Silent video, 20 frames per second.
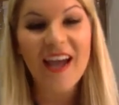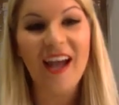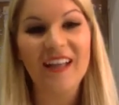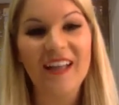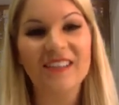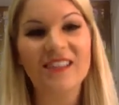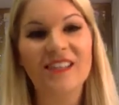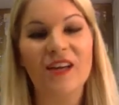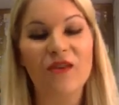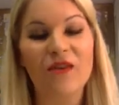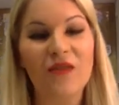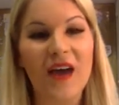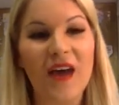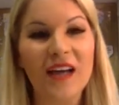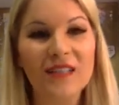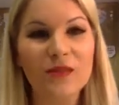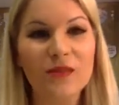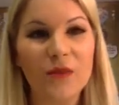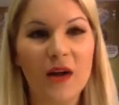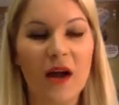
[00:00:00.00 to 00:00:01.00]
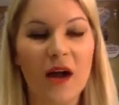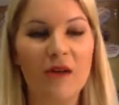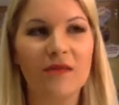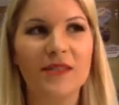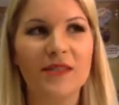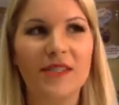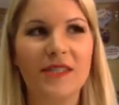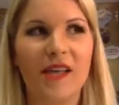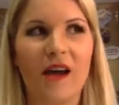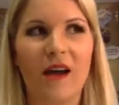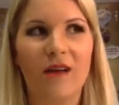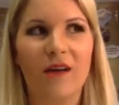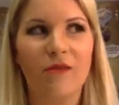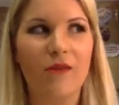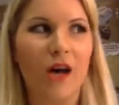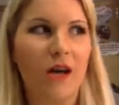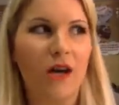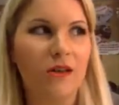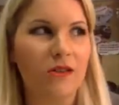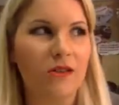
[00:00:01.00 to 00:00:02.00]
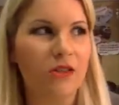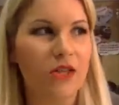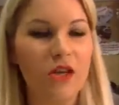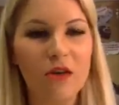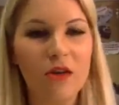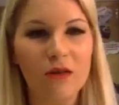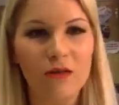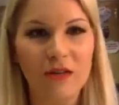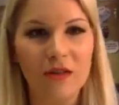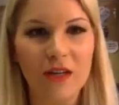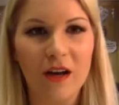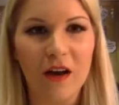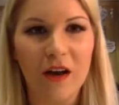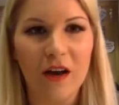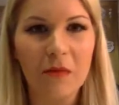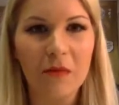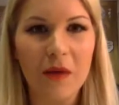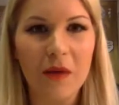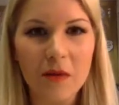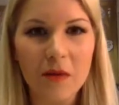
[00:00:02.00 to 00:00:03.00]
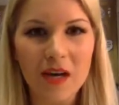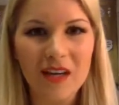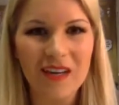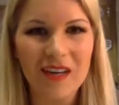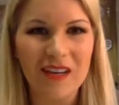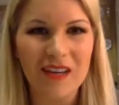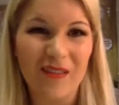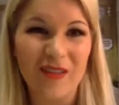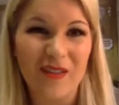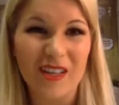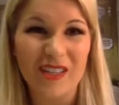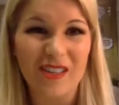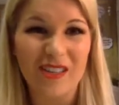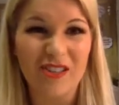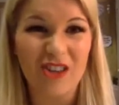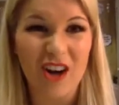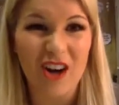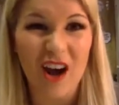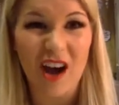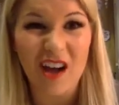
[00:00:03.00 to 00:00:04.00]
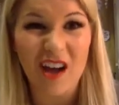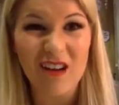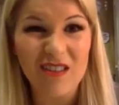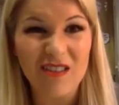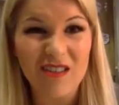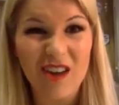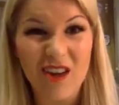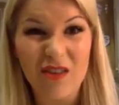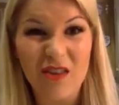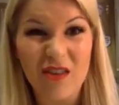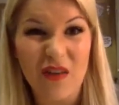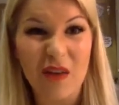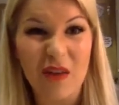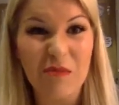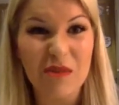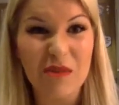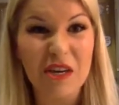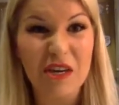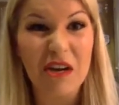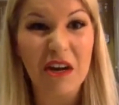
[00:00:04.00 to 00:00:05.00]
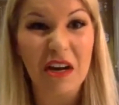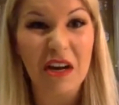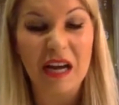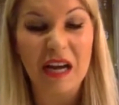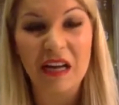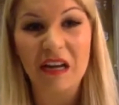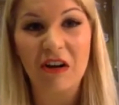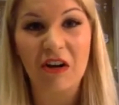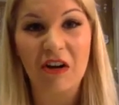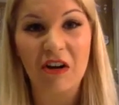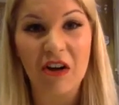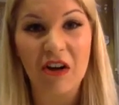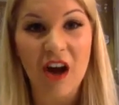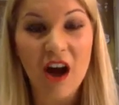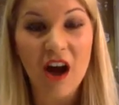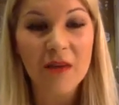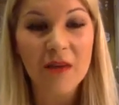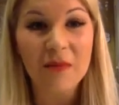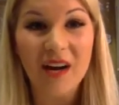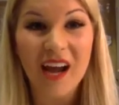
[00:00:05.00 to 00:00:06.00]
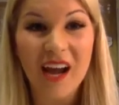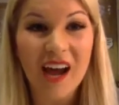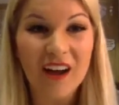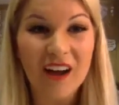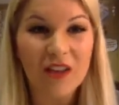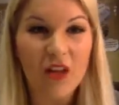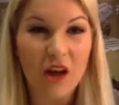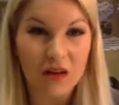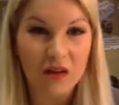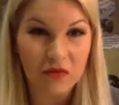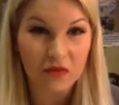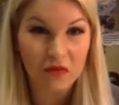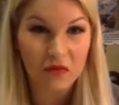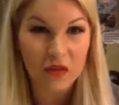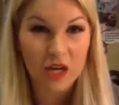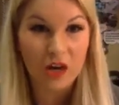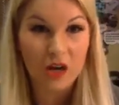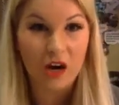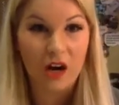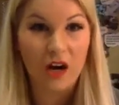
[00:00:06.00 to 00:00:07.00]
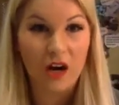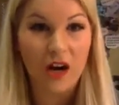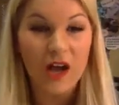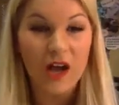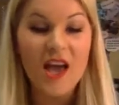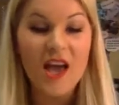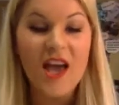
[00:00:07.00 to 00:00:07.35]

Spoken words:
And so that's when I was like, well, shoot, maybe I could give this a try. I don't know if I'd be good at it or not, but I had a lot of fear.